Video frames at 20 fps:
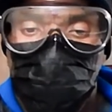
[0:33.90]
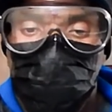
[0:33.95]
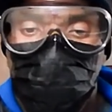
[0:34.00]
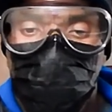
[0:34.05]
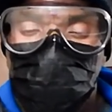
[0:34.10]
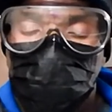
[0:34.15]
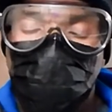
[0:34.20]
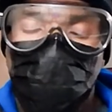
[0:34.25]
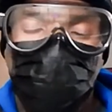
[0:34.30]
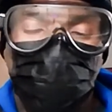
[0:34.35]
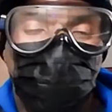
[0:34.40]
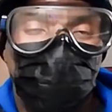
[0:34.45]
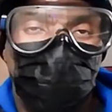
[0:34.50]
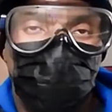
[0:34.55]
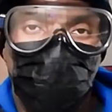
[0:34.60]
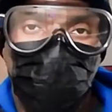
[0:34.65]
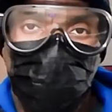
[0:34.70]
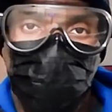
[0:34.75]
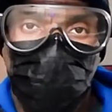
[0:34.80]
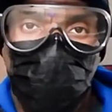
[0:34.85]
It goes to
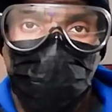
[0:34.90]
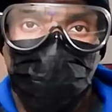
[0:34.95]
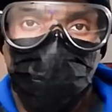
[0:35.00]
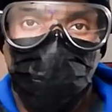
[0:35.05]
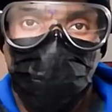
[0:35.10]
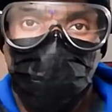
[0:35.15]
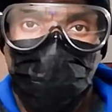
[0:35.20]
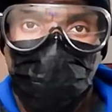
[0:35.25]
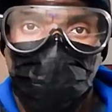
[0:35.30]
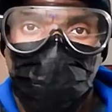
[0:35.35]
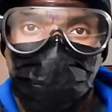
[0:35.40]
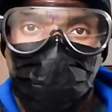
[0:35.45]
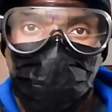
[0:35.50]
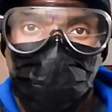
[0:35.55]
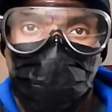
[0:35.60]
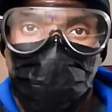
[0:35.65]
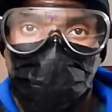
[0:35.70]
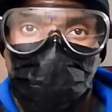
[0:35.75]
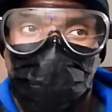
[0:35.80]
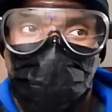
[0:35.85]
show people,
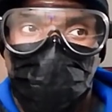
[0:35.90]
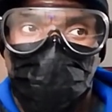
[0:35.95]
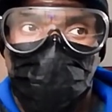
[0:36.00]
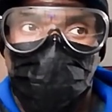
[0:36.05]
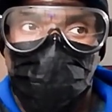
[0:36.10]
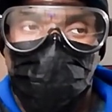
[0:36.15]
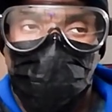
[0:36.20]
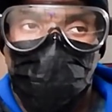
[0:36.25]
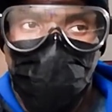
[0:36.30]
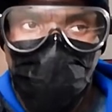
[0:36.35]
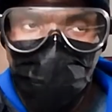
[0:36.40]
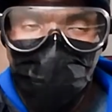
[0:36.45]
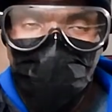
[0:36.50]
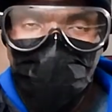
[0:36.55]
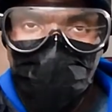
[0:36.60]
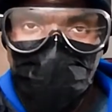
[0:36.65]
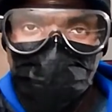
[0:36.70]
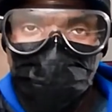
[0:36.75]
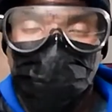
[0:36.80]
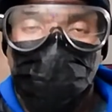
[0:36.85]

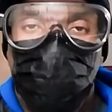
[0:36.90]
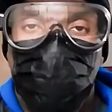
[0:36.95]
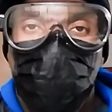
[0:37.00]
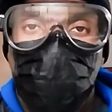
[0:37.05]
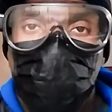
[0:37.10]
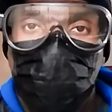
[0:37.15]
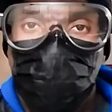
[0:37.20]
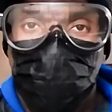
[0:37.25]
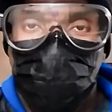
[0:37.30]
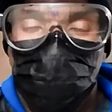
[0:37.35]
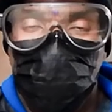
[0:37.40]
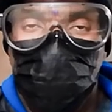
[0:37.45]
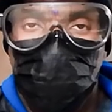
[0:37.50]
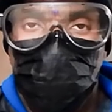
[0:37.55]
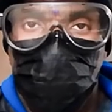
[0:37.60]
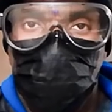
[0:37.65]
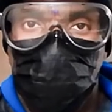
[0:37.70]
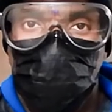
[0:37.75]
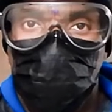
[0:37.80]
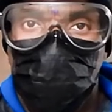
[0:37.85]
nobody's immune
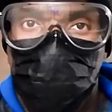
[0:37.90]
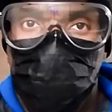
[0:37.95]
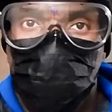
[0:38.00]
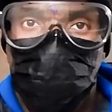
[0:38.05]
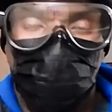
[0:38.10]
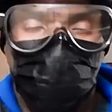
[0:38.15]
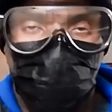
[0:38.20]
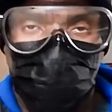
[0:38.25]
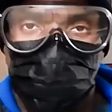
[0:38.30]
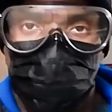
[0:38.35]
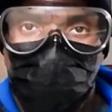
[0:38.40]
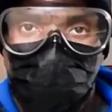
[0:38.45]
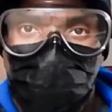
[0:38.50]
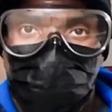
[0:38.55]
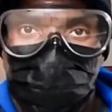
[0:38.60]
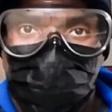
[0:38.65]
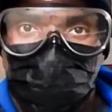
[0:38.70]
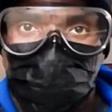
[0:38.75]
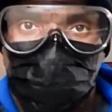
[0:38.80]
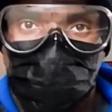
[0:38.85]
to this
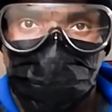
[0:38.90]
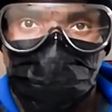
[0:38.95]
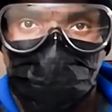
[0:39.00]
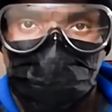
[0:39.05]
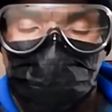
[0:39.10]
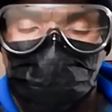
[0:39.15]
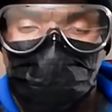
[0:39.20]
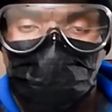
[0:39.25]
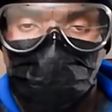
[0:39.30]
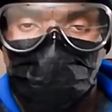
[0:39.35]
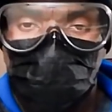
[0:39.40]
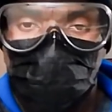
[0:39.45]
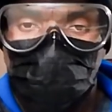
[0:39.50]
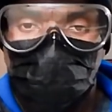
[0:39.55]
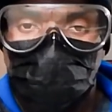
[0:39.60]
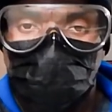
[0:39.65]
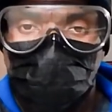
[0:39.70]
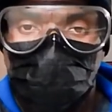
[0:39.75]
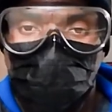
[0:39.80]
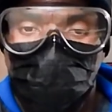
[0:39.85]
virus.
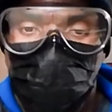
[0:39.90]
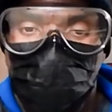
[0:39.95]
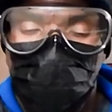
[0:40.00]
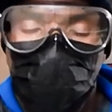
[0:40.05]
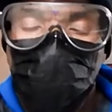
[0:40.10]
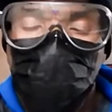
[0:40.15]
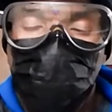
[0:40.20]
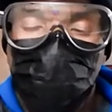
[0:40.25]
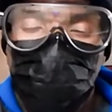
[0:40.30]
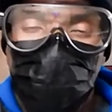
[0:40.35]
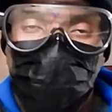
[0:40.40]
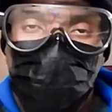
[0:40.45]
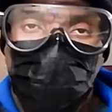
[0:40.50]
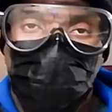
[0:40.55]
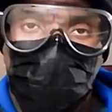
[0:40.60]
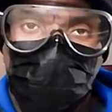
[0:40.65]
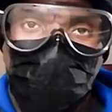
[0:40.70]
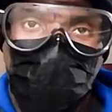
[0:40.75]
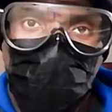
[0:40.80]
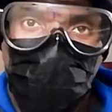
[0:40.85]
Now, they're going to be
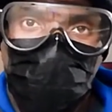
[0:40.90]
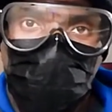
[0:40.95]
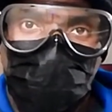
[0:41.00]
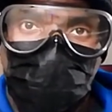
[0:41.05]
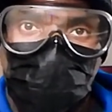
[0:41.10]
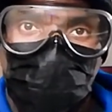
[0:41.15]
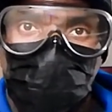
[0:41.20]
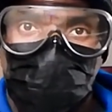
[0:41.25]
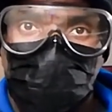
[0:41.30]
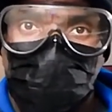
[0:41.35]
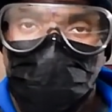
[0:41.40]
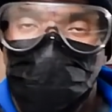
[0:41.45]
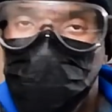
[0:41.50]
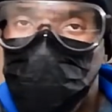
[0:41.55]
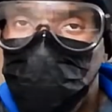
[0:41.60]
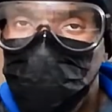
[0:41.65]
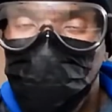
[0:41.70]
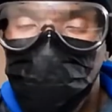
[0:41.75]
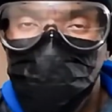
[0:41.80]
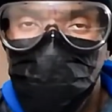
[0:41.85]
okay. They're
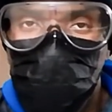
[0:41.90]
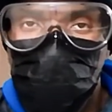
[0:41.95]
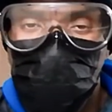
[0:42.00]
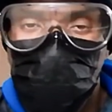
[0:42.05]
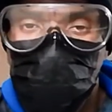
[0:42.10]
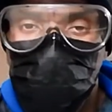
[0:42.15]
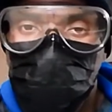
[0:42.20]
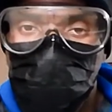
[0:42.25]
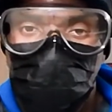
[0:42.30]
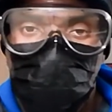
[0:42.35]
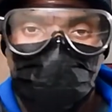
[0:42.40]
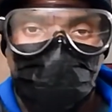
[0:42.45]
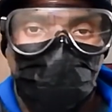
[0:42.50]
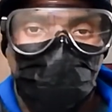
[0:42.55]
healthy.